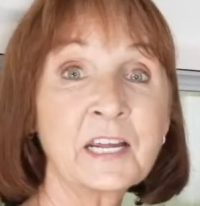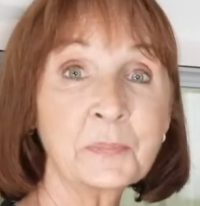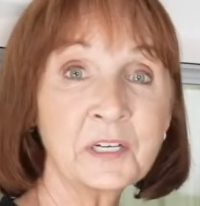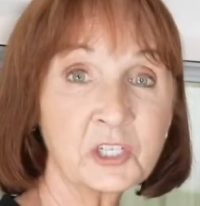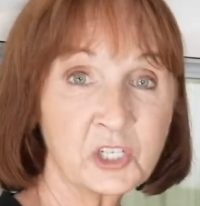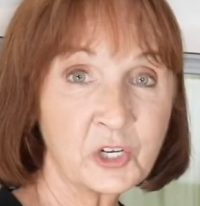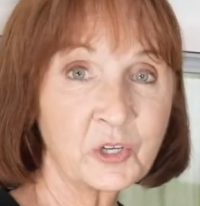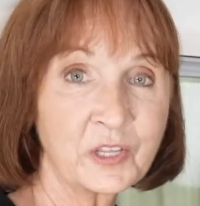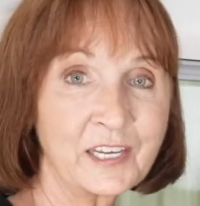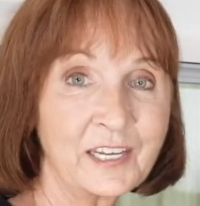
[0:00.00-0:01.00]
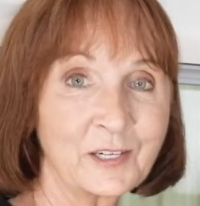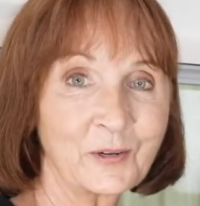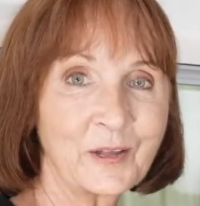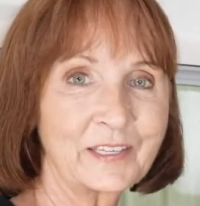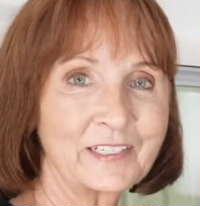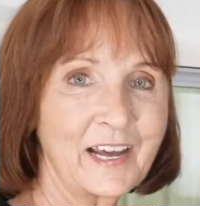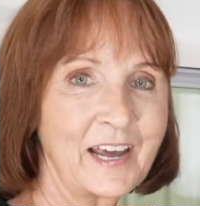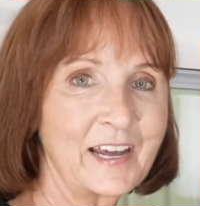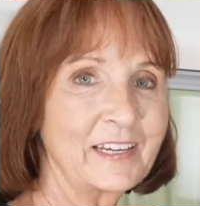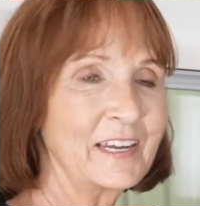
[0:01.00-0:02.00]
I'm going to show you the heater on the
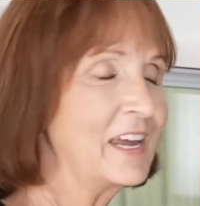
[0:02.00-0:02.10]
tag.